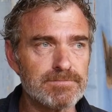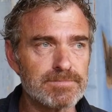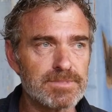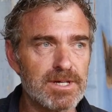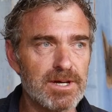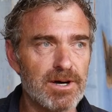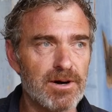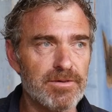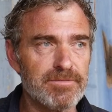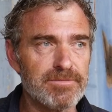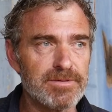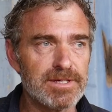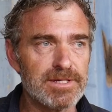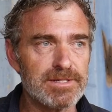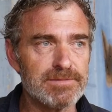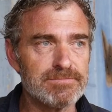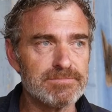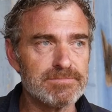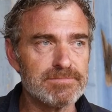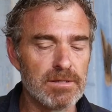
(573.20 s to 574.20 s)
Coffee.
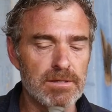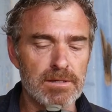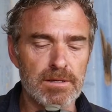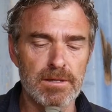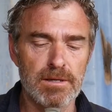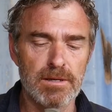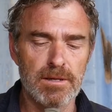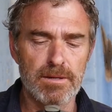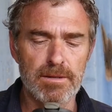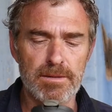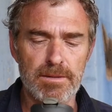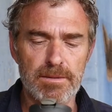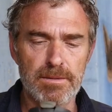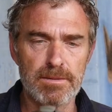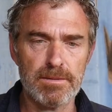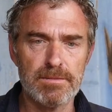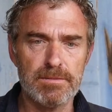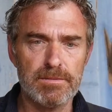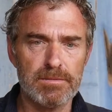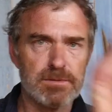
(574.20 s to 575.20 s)

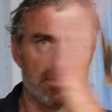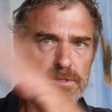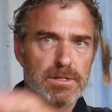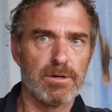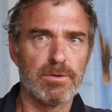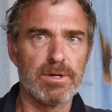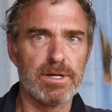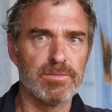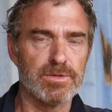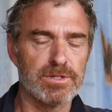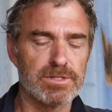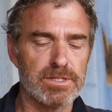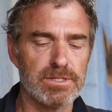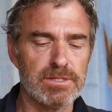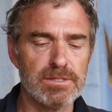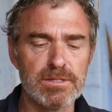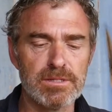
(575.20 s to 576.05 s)
Go away, Mozzie.